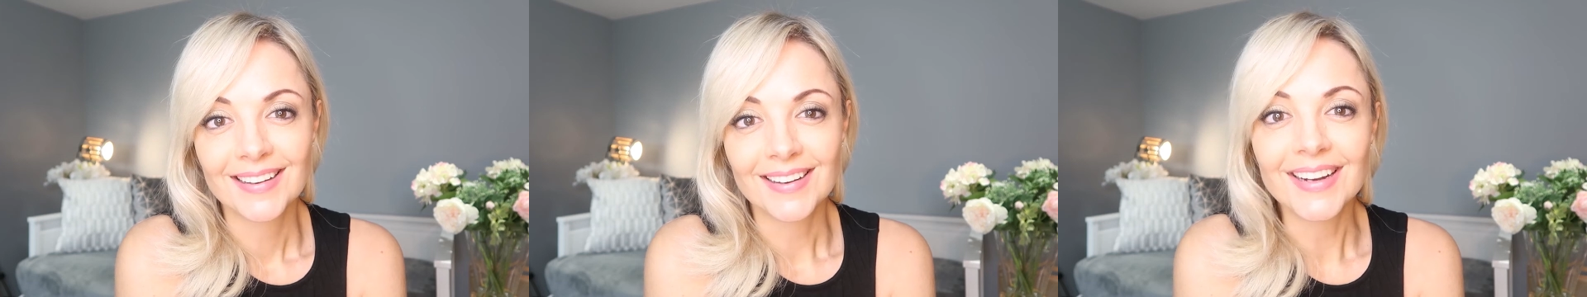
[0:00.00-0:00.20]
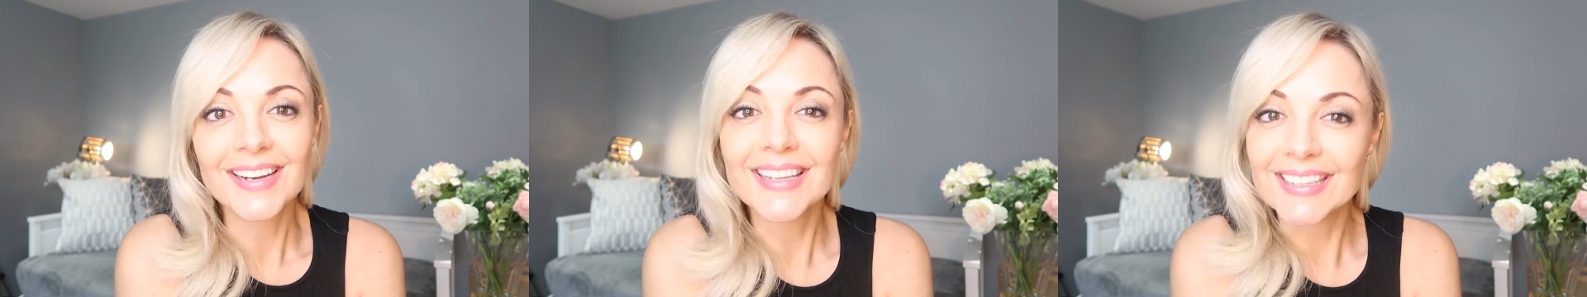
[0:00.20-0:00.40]

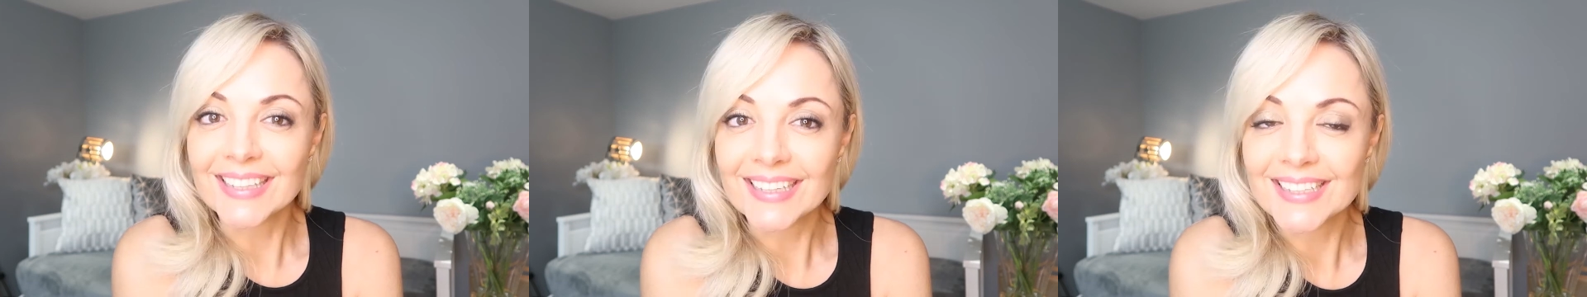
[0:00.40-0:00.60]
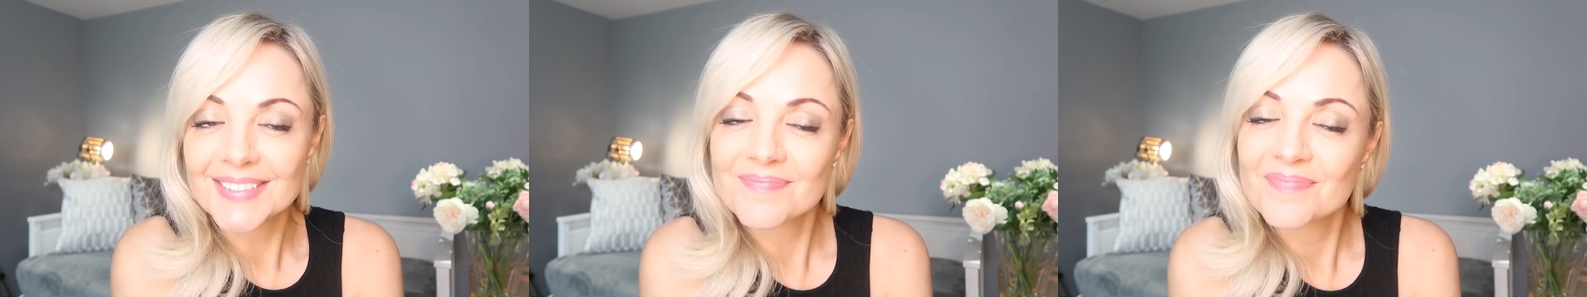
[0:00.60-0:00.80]
Hi
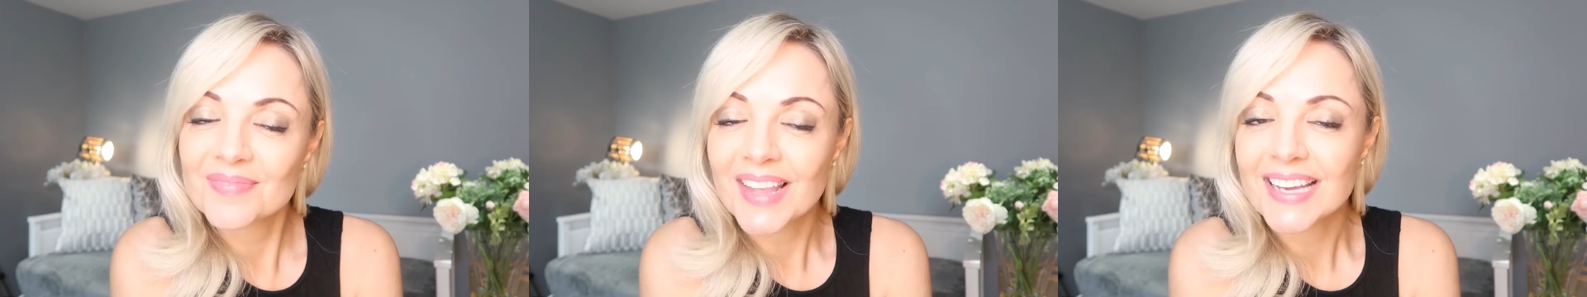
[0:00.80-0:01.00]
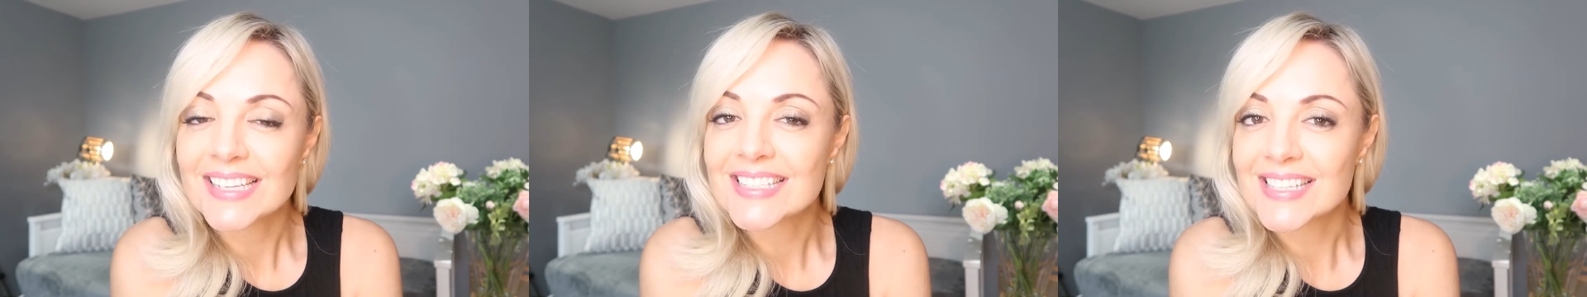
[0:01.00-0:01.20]
there.
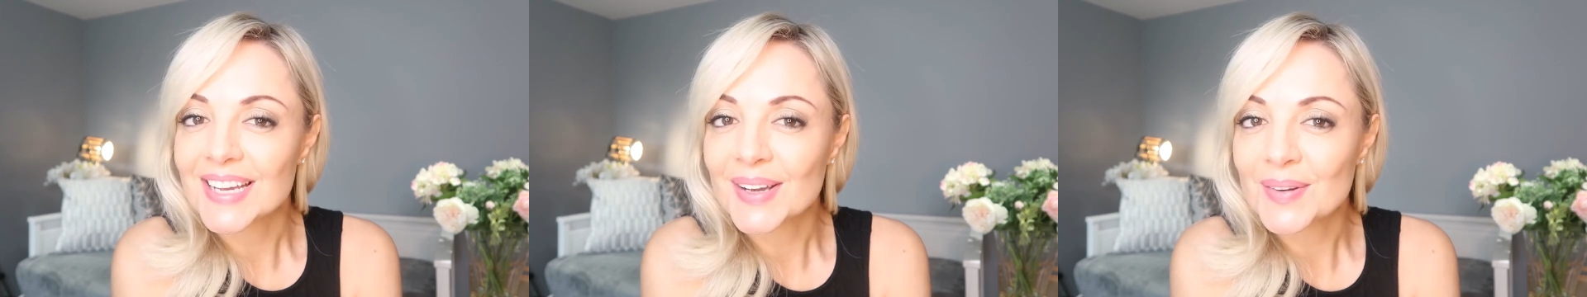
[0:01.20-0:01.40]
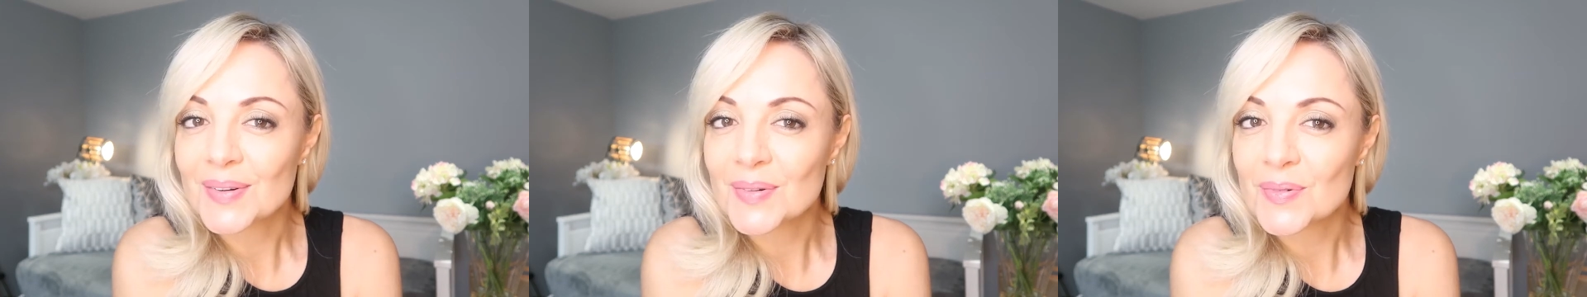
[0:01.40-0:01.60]

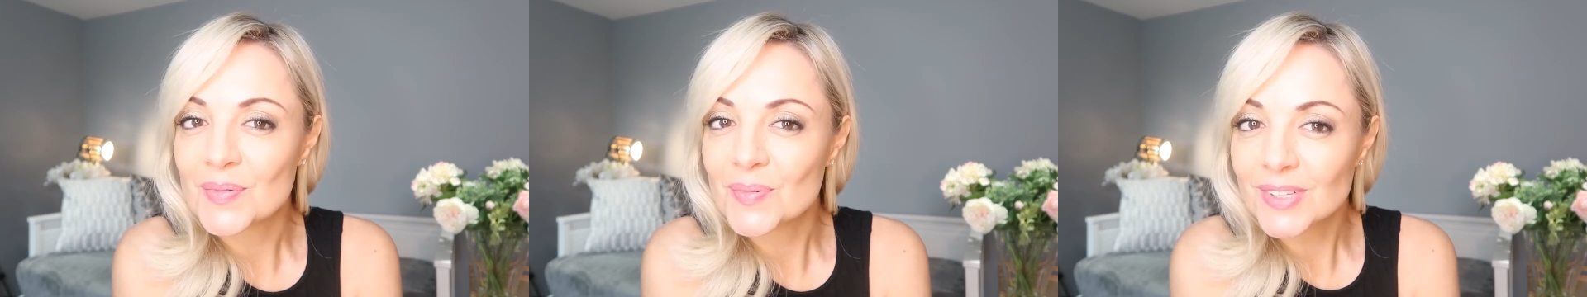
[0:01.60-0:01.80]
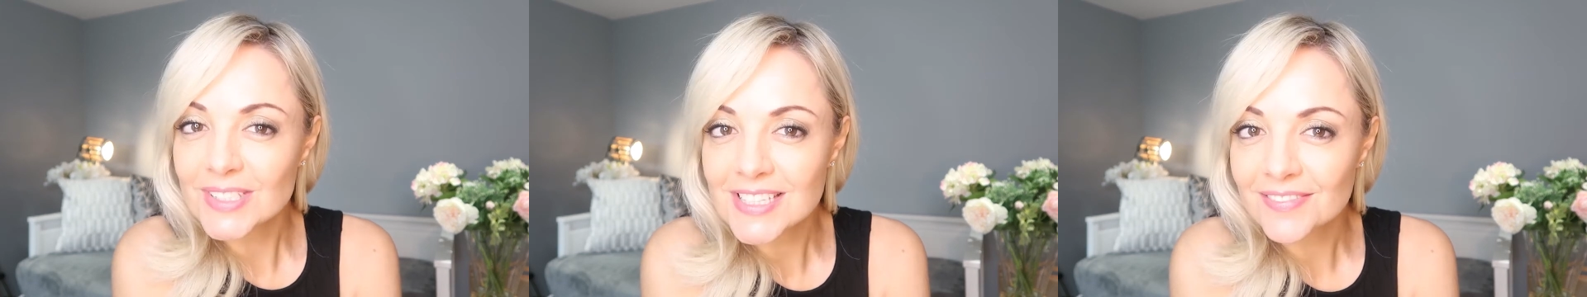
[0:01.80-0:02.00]
So
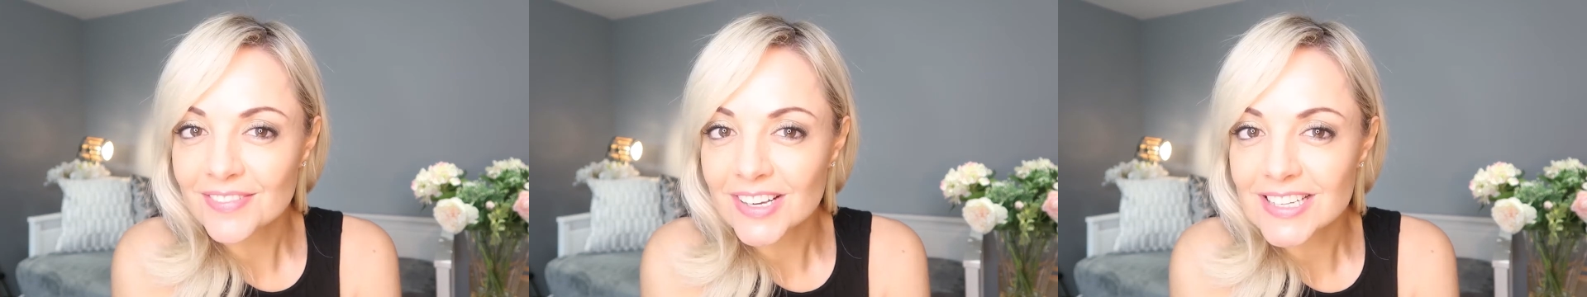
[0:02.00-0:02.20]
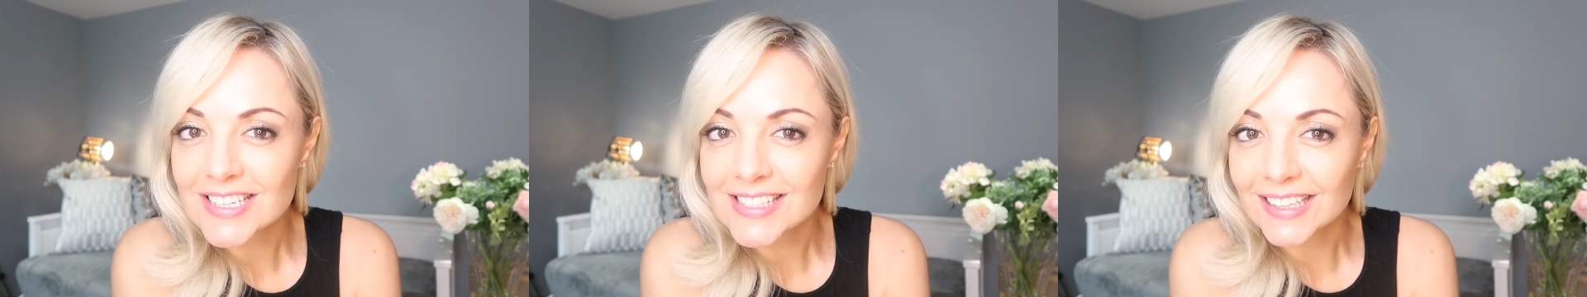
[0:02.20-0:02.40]
what's the
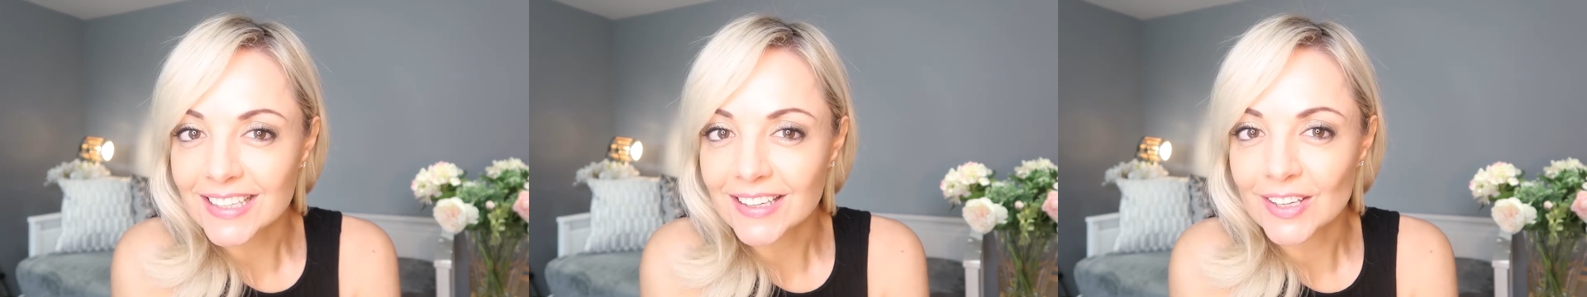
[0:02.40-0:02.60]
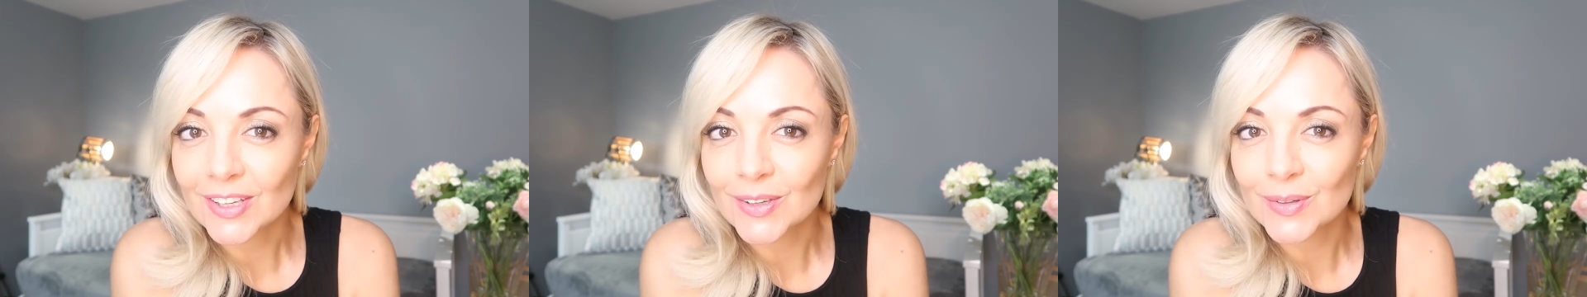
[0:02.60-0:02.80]
first
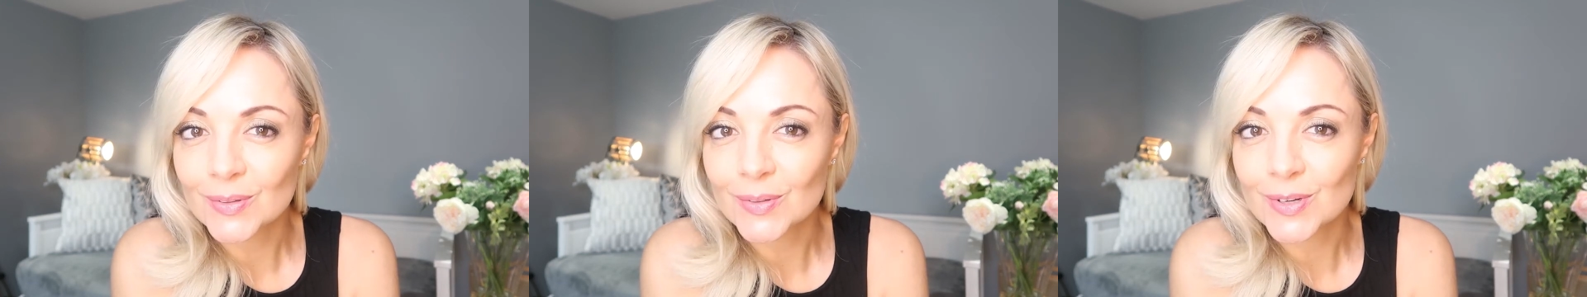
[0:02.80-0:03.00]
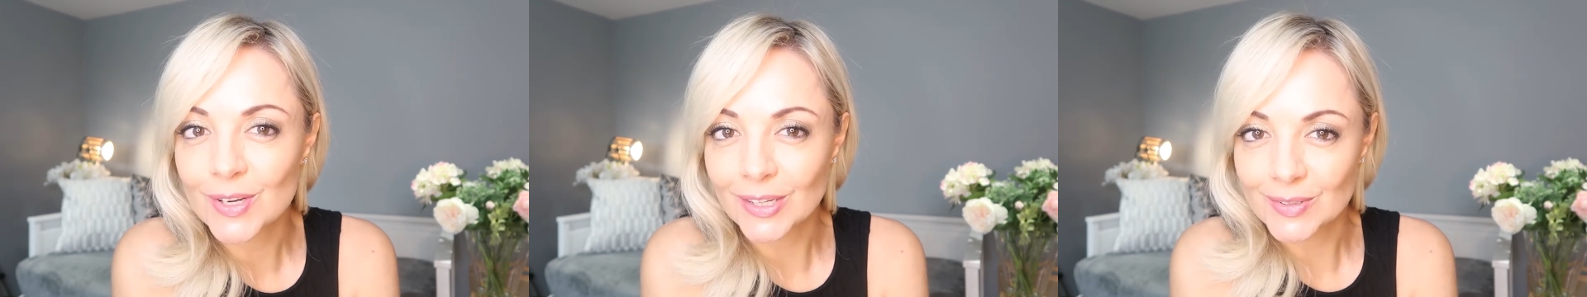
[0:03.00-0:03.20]
thing
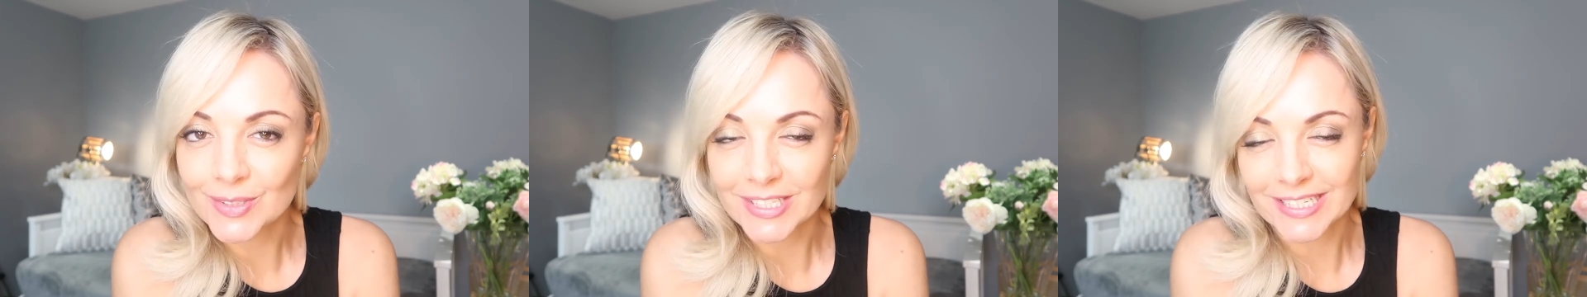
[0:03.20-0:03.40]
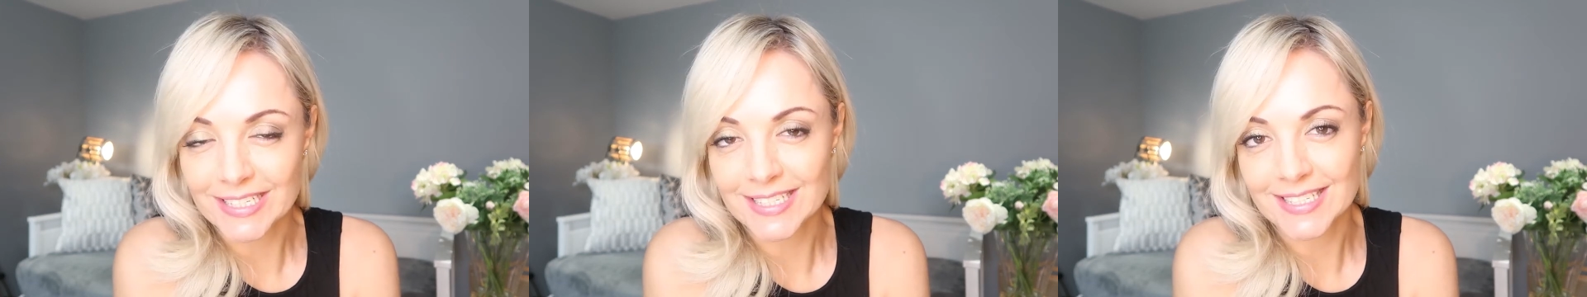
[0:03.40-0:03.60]
you
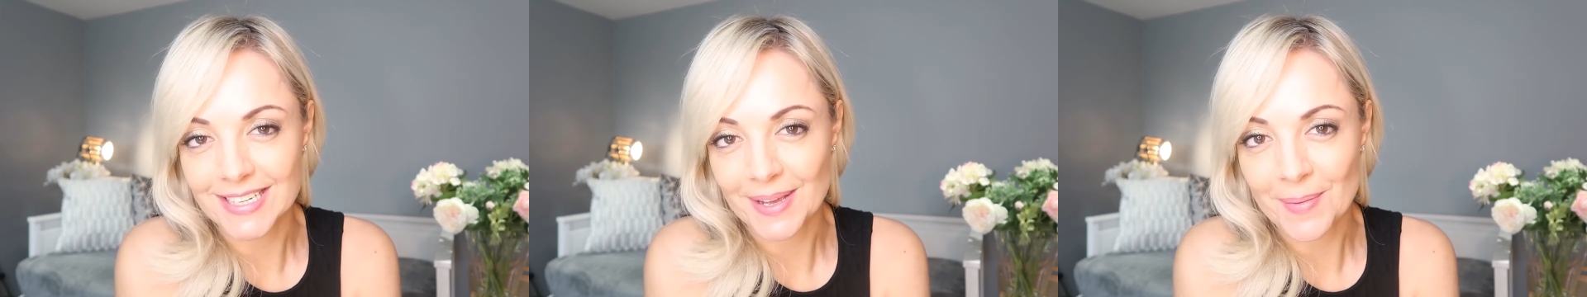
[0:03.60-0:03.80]
notice